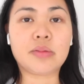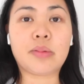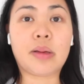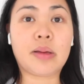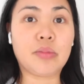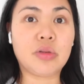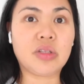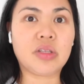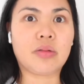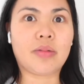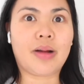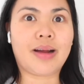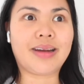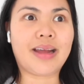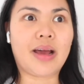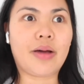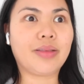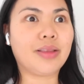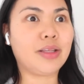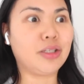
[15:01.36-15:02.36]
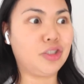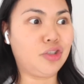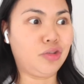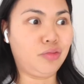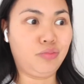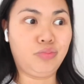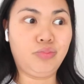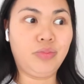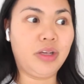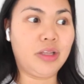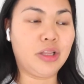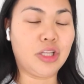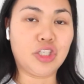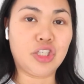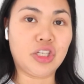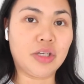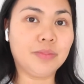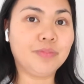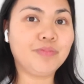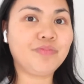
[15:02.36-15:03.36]
playing music right now at the, in the
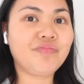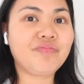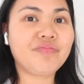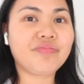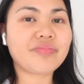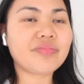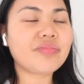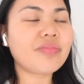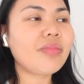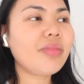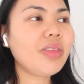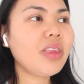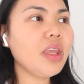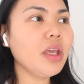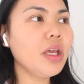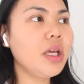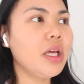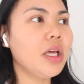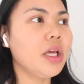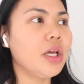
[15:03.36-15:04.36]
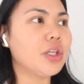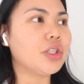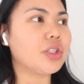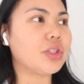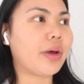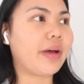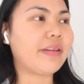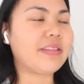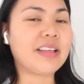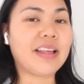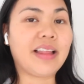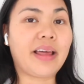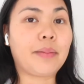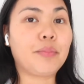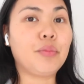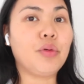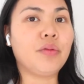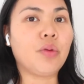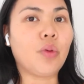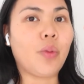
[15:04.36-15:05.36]
gym, so I have to like
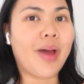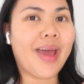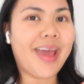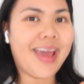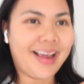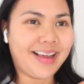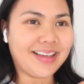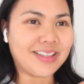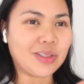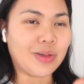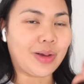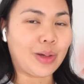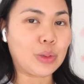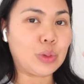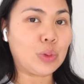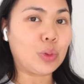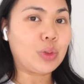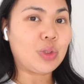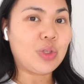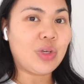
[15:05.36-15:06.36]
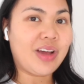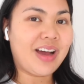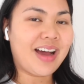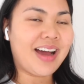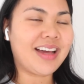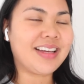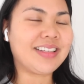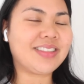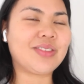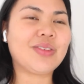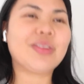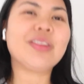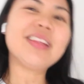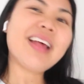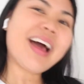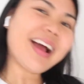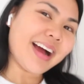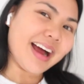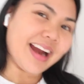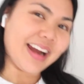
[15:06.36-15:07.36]
move away so I can talk to you guys,
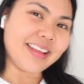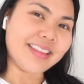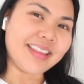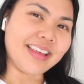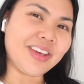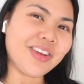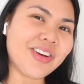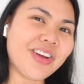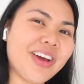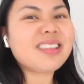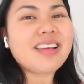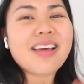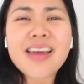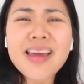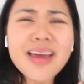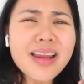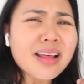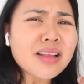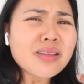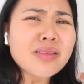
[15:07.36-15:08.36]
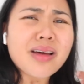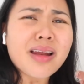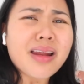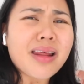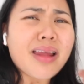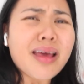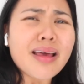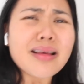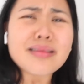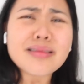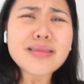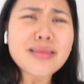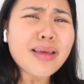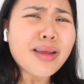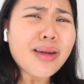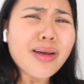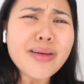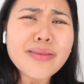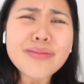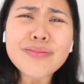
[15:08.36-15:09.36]
that kind of thing, you know. It is what it is, you
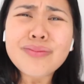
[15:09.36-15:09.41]
know.